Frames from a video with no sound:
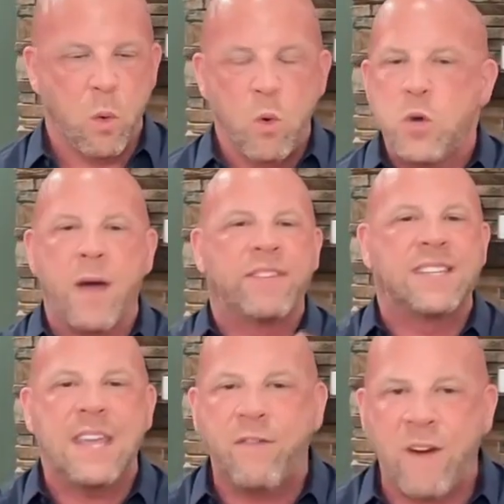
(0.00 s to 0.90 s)

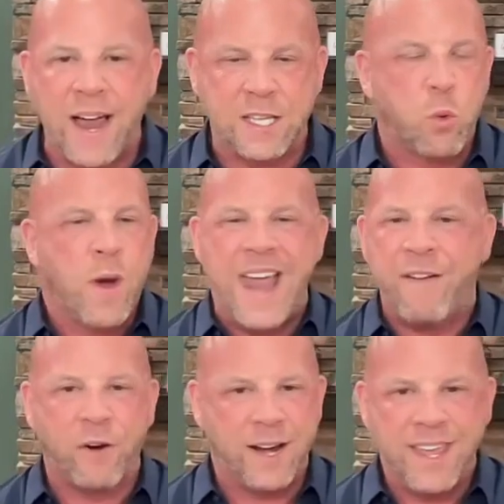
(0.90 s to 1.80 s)
UFC fights,
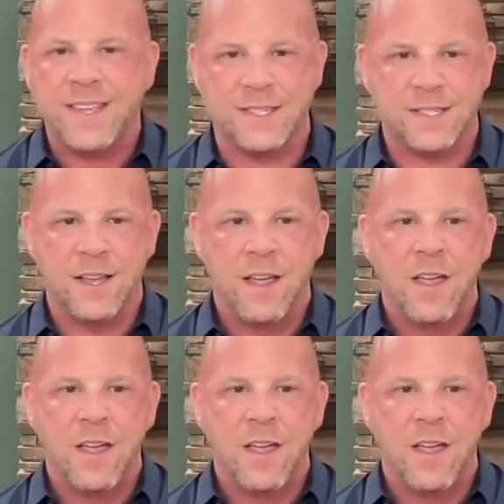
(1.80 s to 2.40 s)
whatever it is.